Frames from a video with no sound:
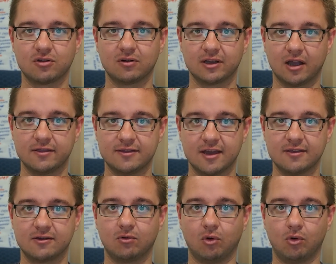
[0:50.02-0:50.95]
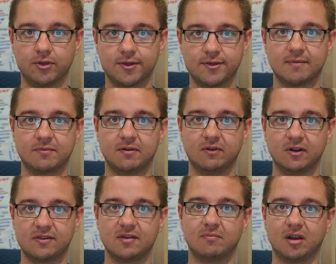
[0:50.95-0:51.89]
identical or deceptively
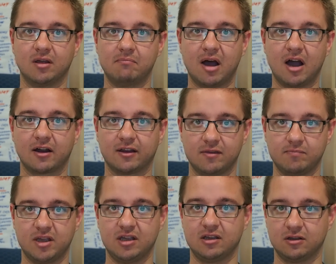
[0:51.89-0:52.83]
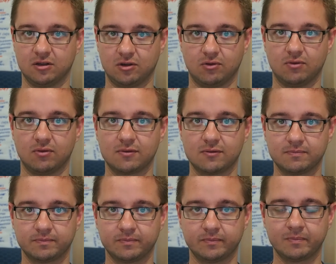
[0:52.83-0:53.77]
similar mark is being used.
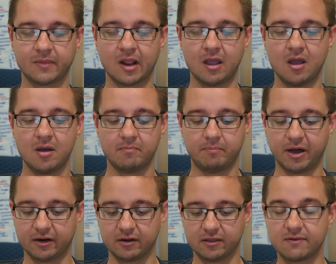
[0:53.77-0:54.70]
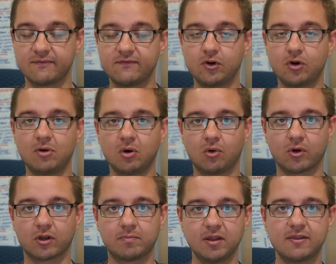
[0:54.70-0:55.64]
But the formal or
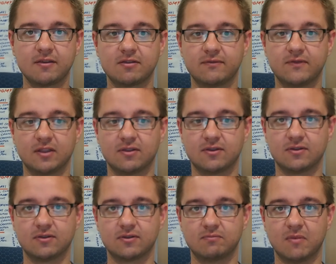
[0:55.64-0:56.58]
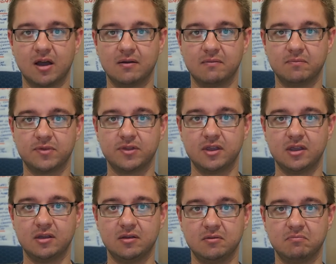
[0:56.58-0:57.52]
explicit defenses,
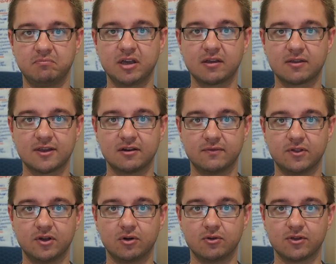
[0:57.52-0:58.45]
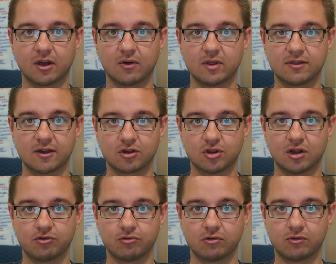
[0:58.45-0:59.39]
the biggest set of those are in section
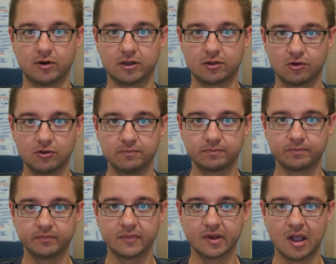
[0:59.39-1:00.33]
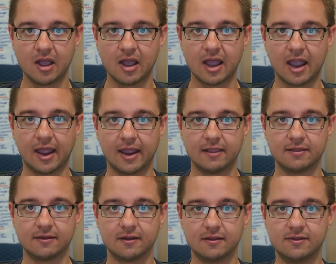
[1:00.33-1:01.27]
122,
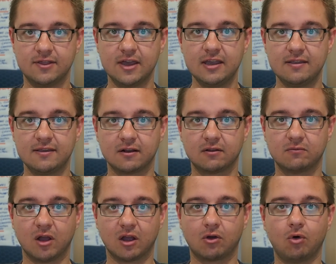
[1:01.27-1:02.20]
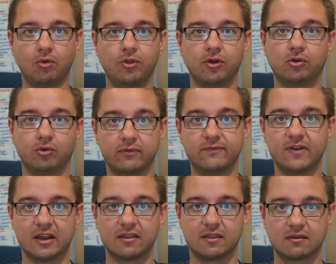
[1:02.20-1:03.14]
and these are called the good
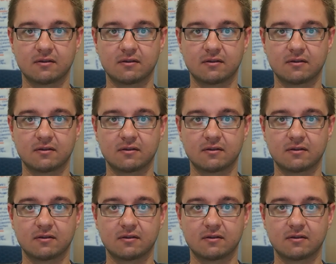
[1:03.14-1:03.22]
faith